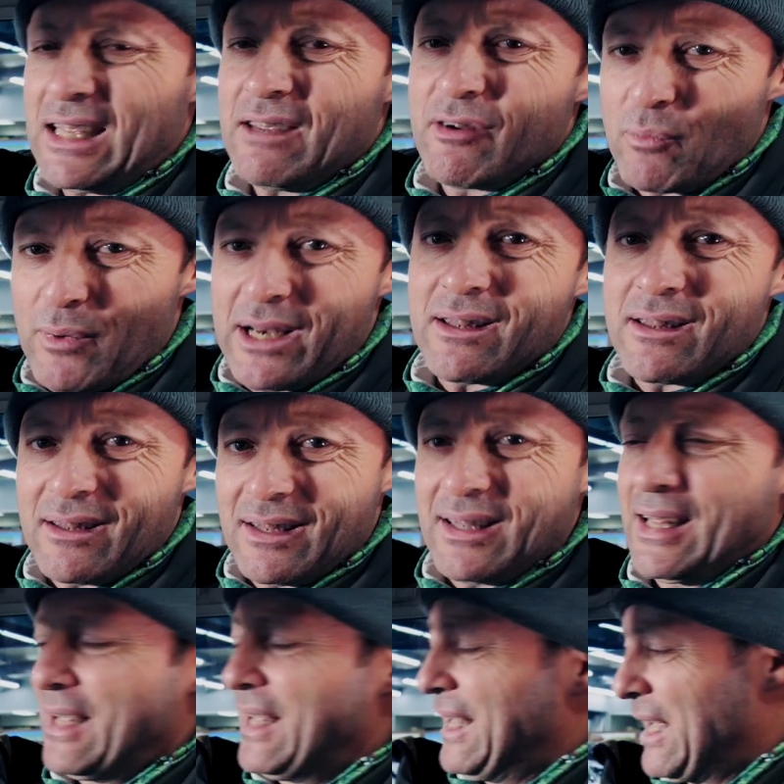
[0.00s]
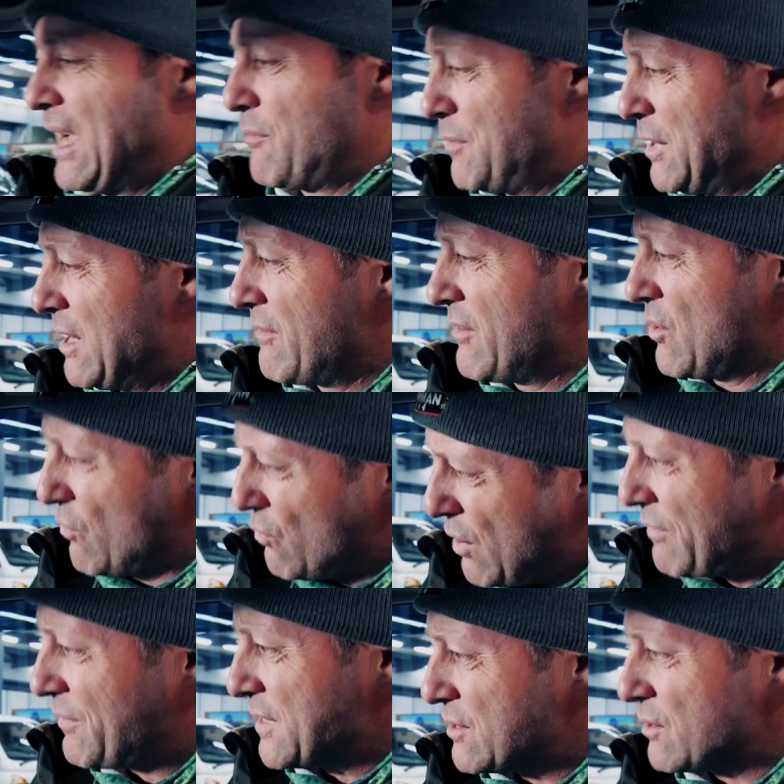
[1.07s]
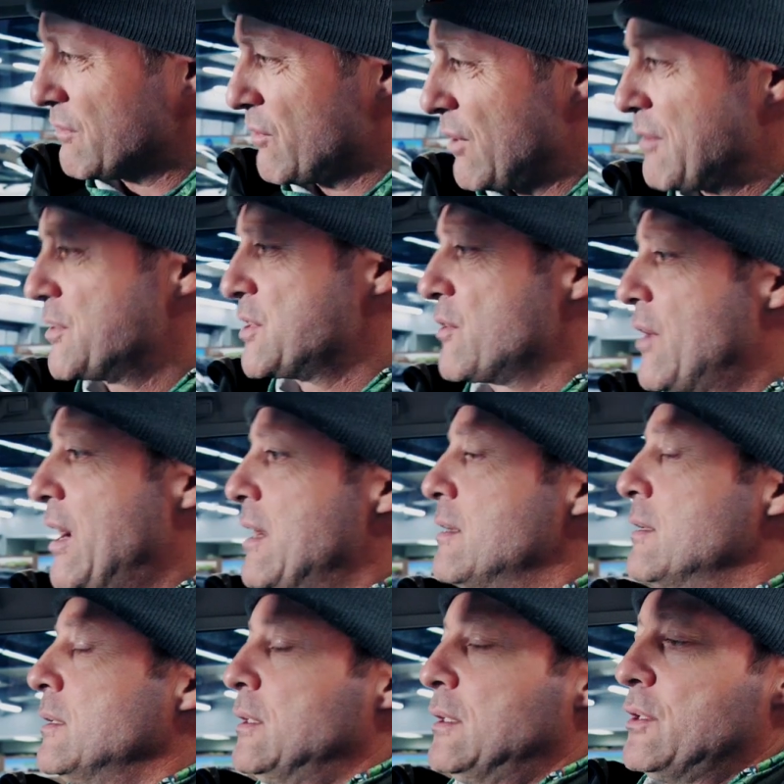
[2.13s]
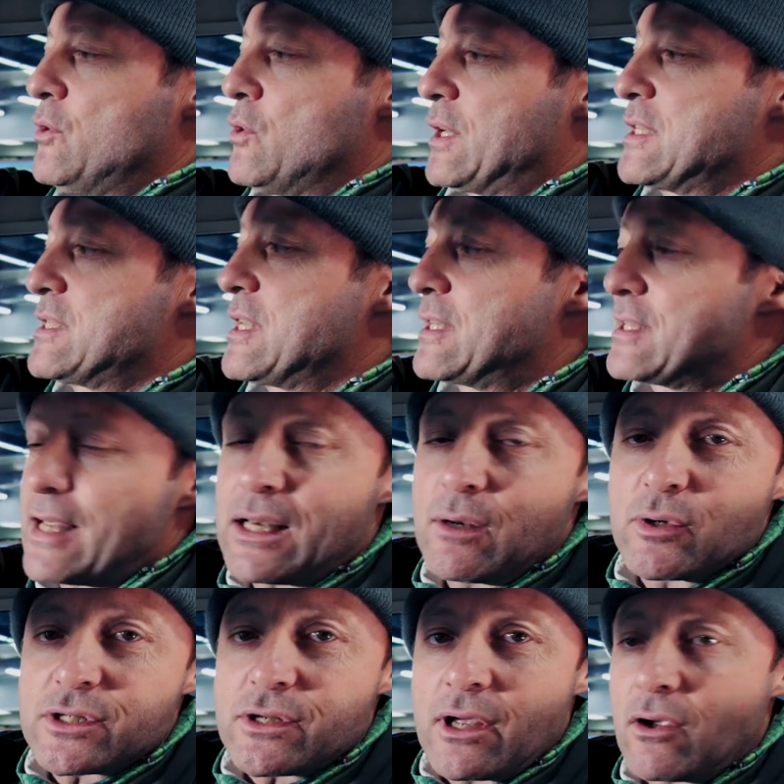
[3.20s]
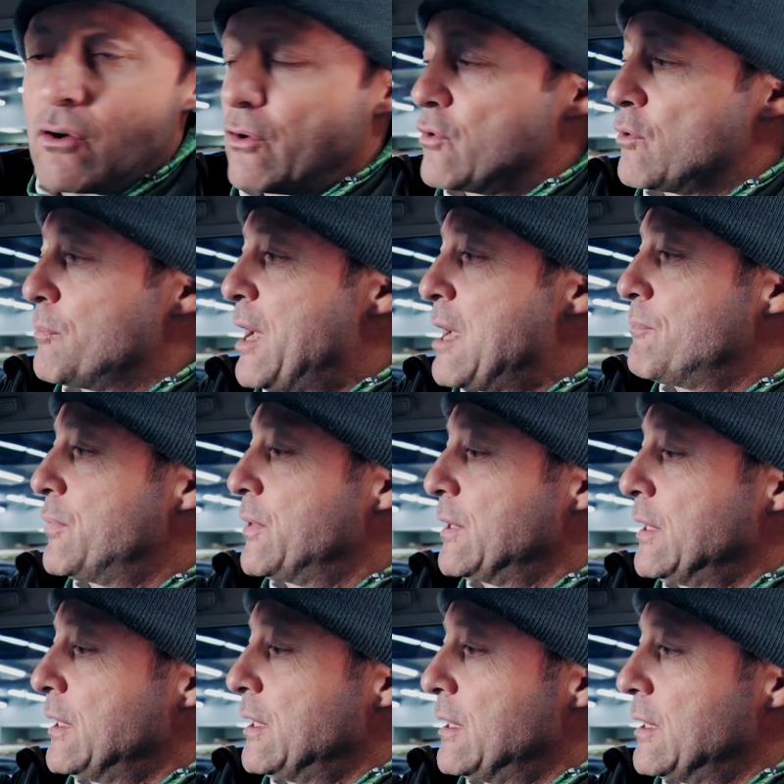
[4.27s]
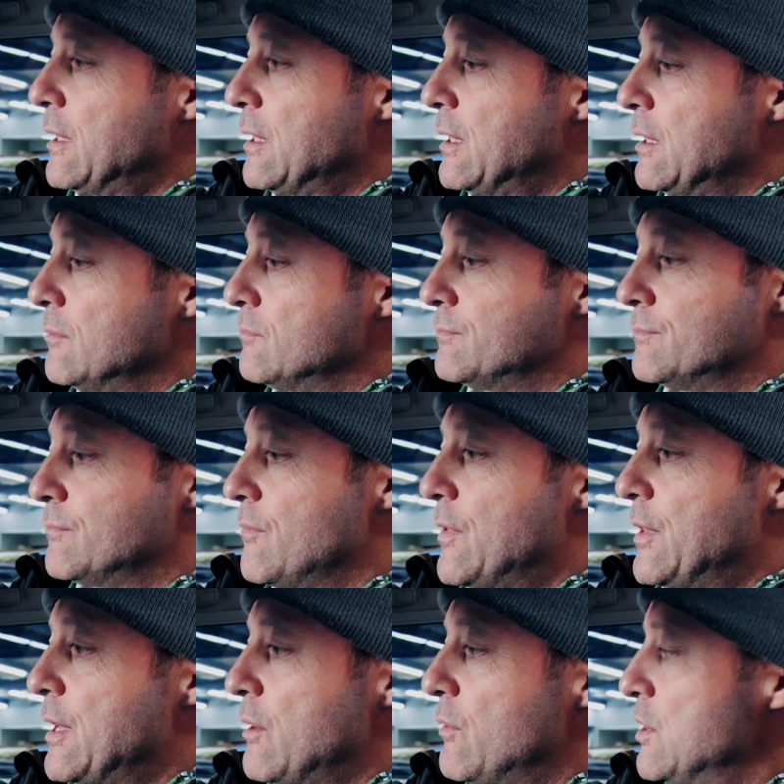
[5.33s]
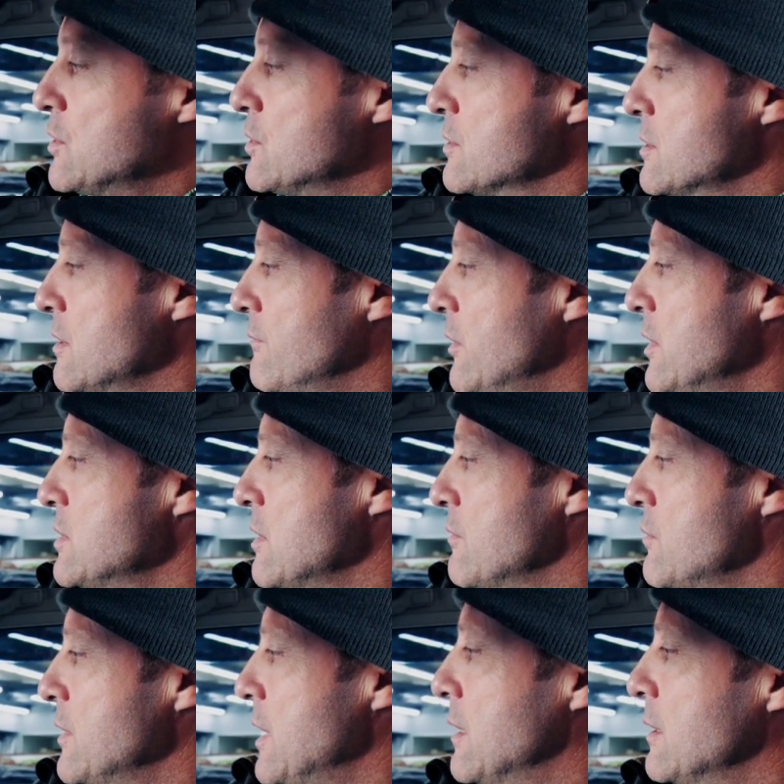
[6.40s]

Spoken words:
Even when I've been over the roughest of rough terrain, you can see exactly what's going on in your map. No issue, so I'm very chuffed with